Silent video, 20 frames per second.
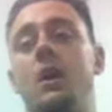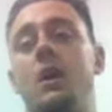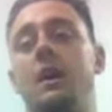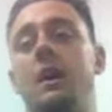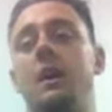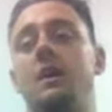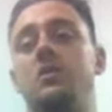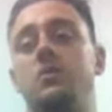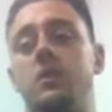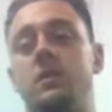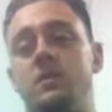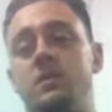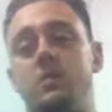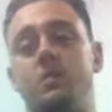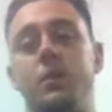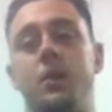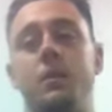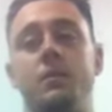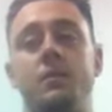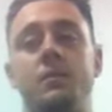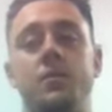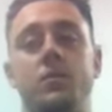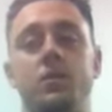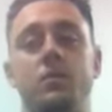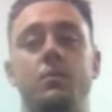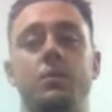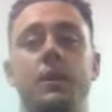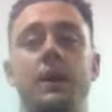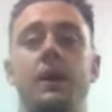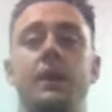Last one's the burpees
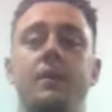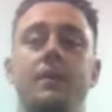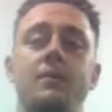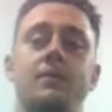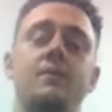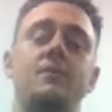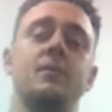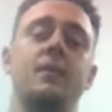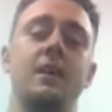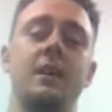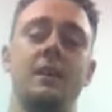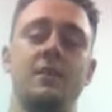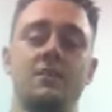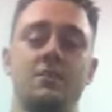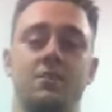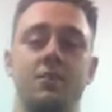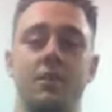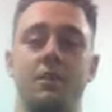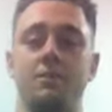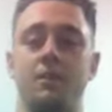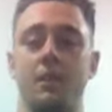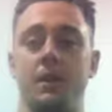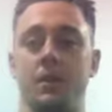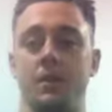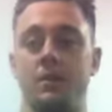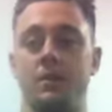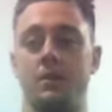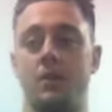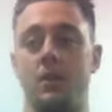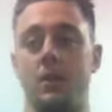onto plate. This is the last 3
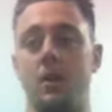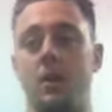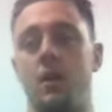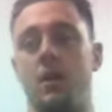minutes.